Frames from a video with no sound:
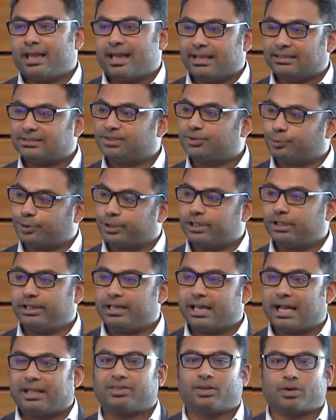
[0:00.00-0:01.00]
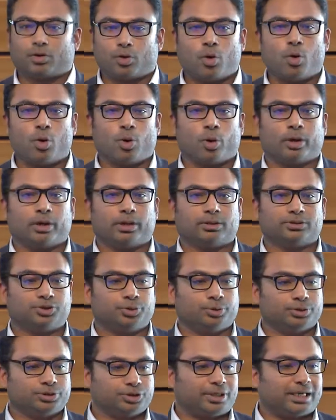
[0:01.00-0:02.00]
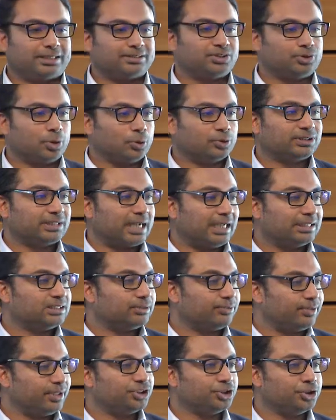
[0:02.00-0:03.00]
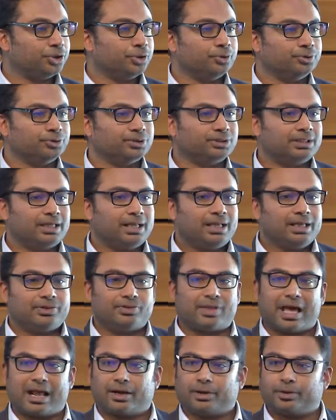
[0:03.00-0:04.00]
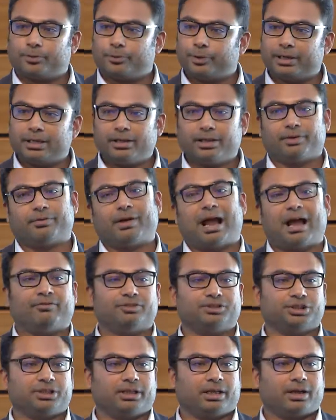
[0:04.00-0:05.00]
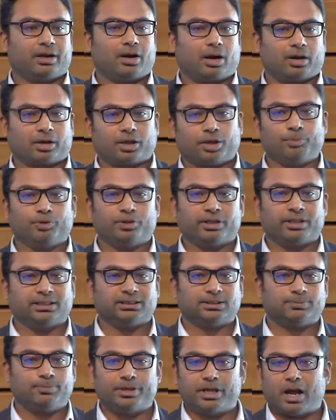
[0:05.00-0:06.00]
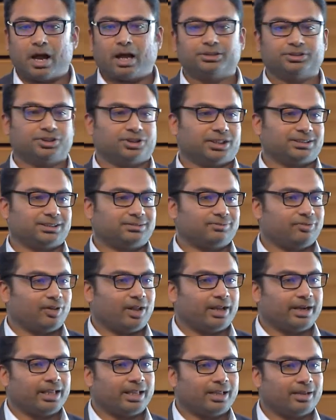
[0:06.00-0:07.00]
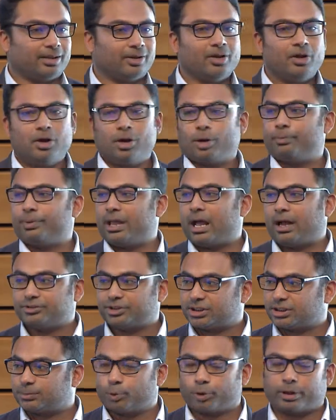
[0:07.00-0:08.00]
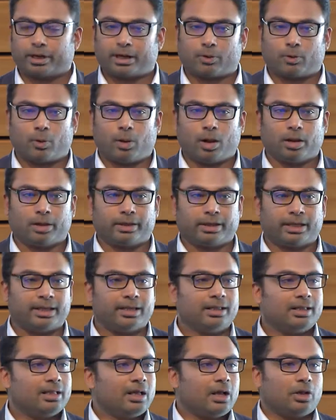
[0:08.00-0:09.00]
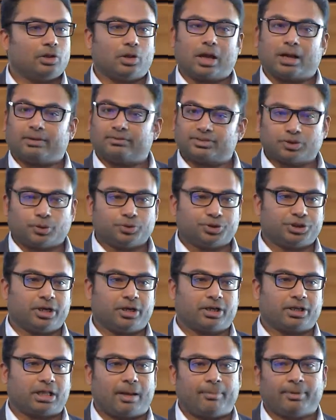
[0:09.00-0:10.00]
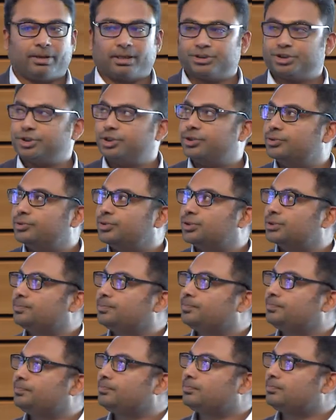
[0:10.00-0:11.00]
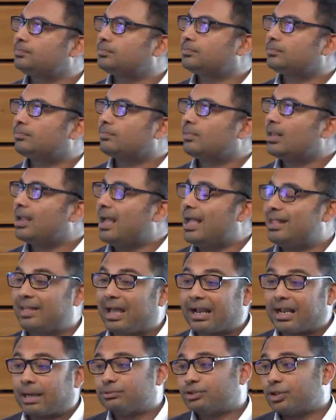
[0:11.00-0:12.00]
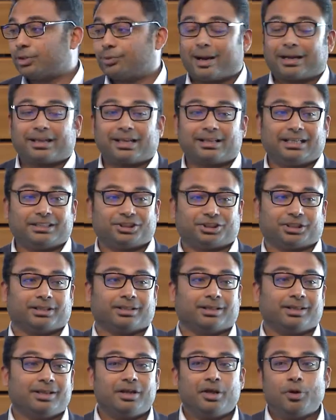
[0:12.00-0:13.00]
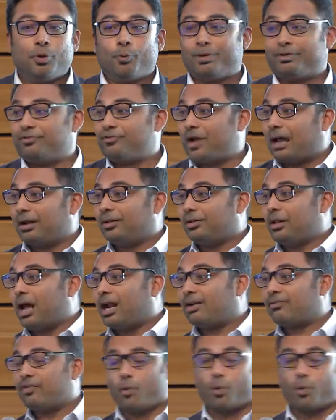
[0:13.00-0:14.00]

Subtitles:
is really at the core to address those kinds of issues that are really ravaging our communities beyond just flooding, beyond just poor air quality, a lot of socioeconomic issues. And that comes with recognition. We've gotten a lot of